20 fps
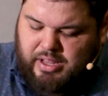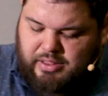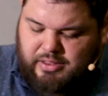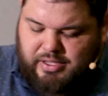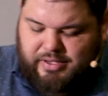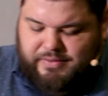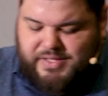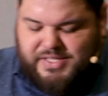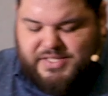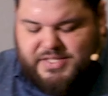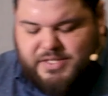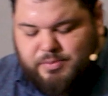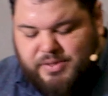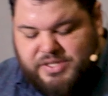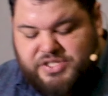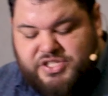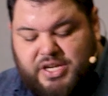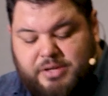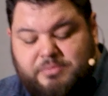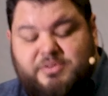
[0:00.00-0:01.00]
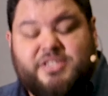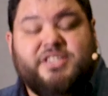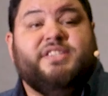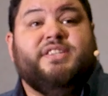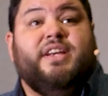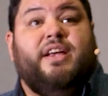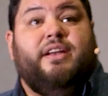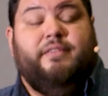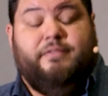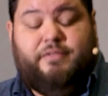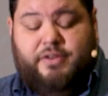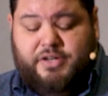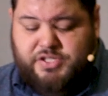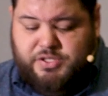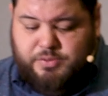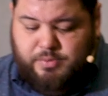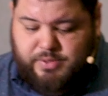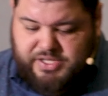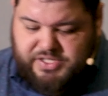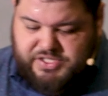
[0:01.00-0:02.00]
Look, this is what James is saying in verse
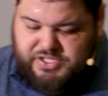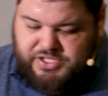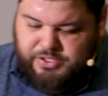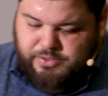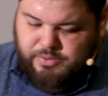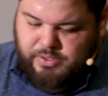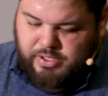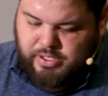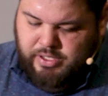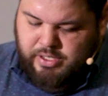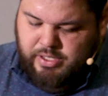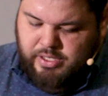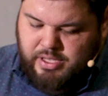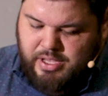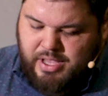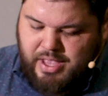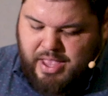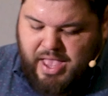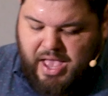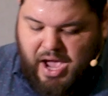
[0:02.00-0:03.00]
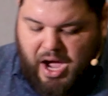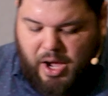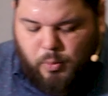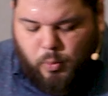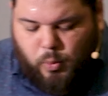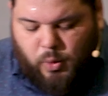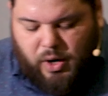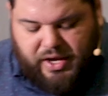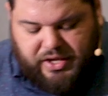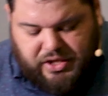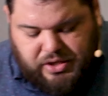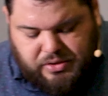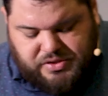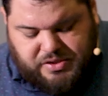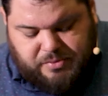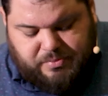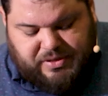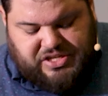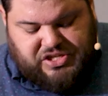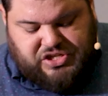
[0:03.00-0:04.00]
22. I want you
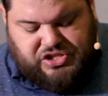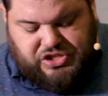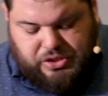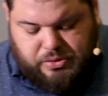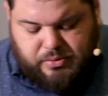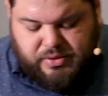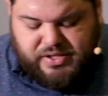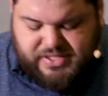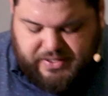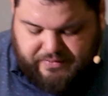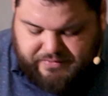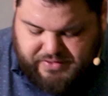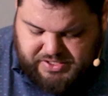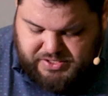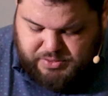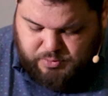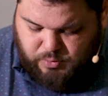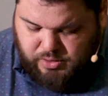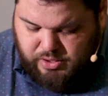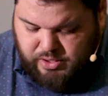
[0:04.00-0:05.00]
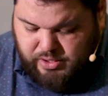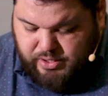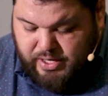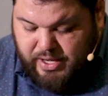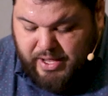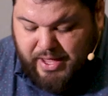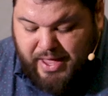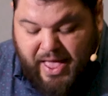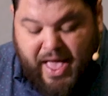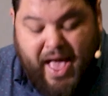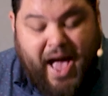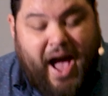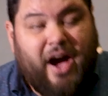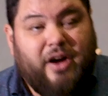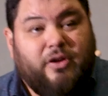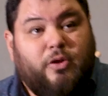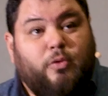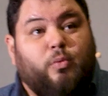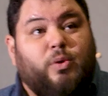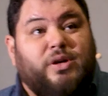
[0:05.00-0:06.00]
to be doers of this word
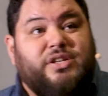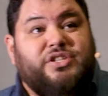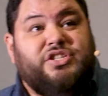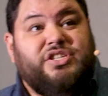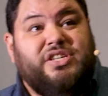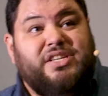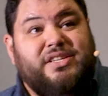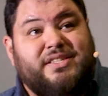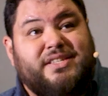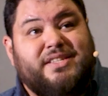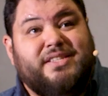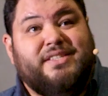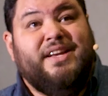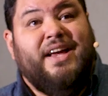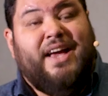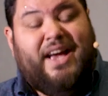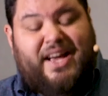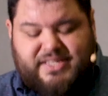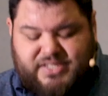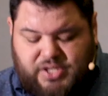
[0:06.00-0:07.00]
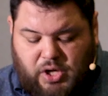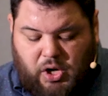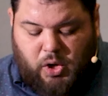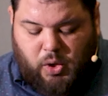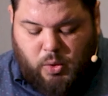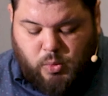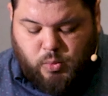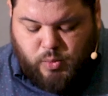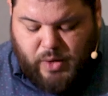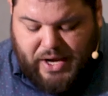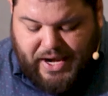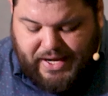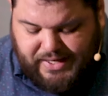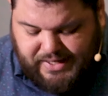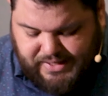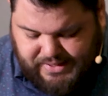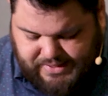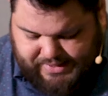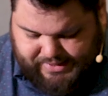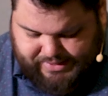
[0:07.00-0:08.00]
out of what Jesus has
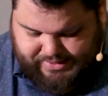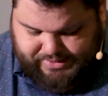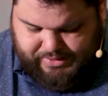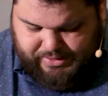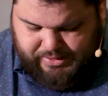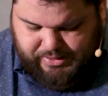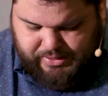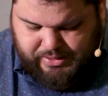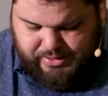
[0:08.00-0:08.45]
already done.